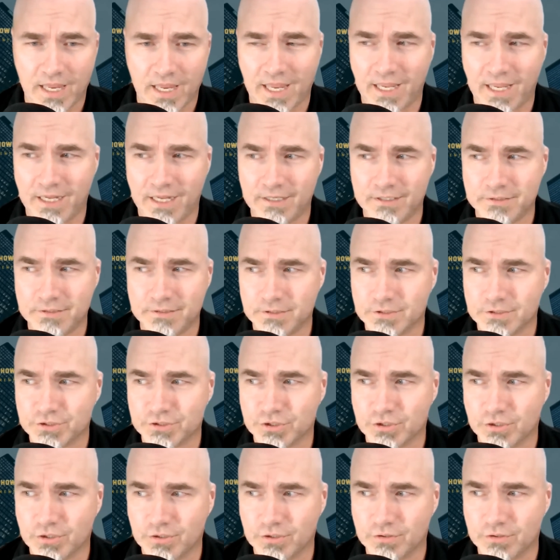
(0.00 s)
and
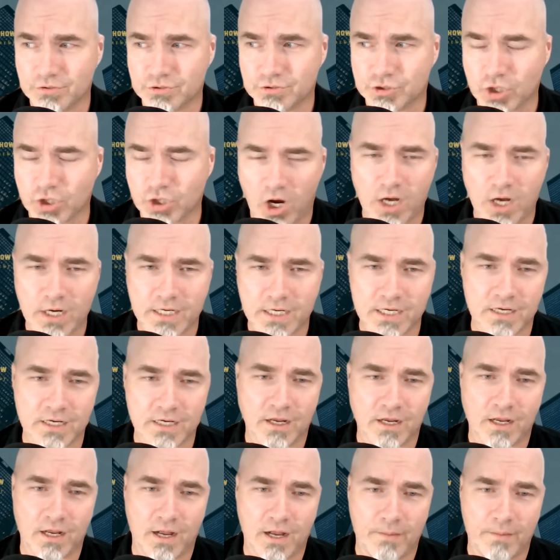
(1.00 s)

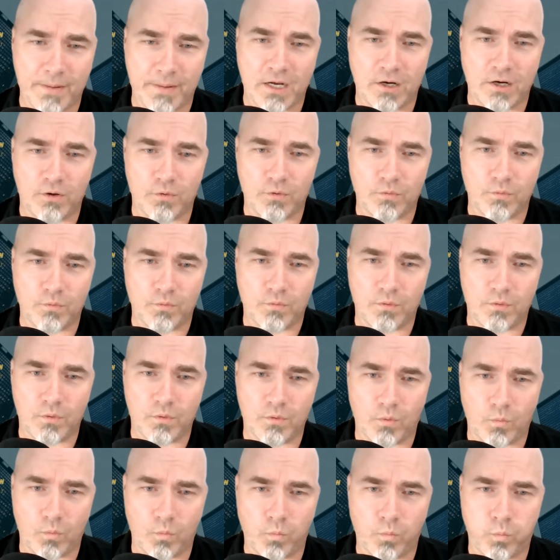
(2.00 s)
talking about
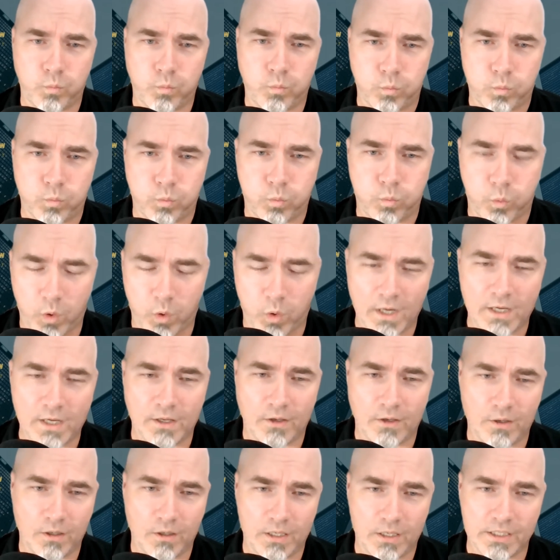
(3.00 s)

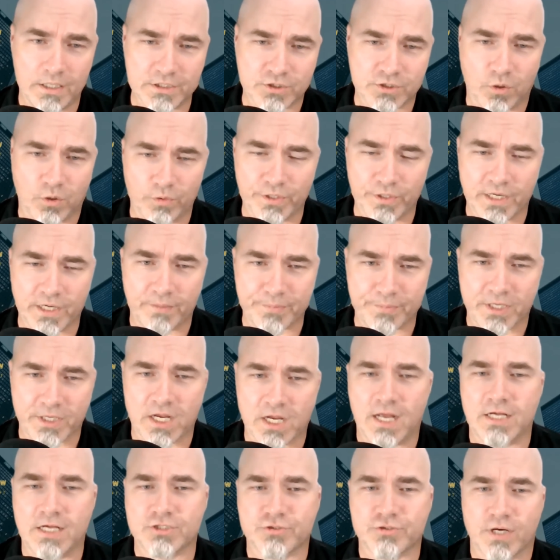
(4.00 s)
what is holding up the
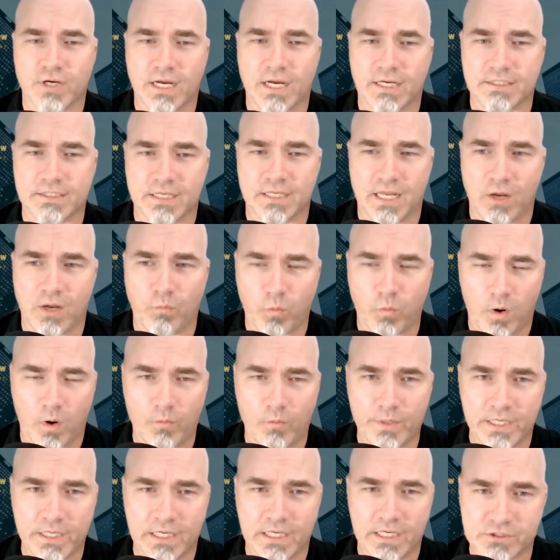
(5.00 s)
contract and
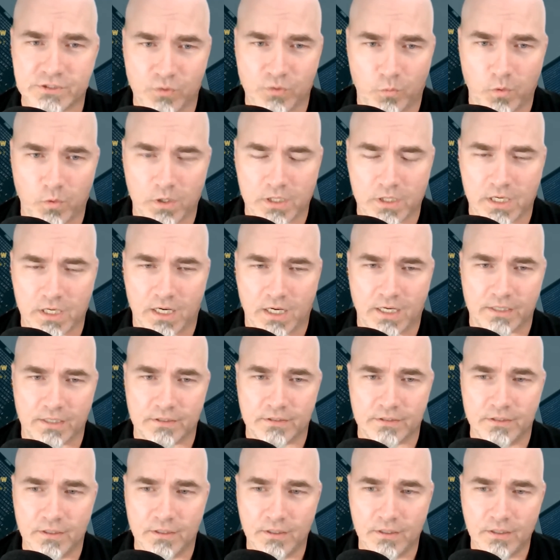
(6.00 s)
what we need to work
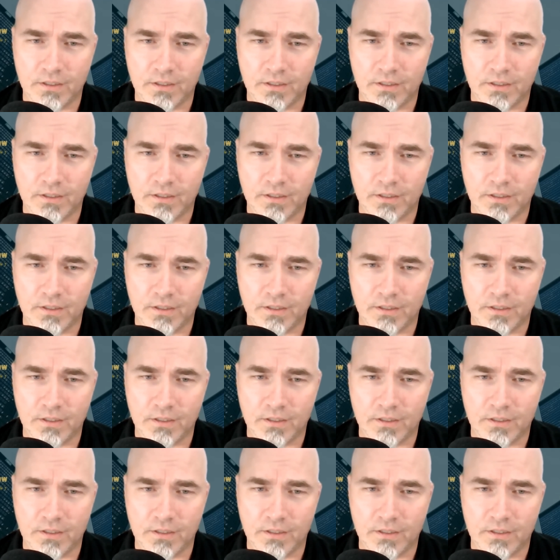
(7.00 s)
on,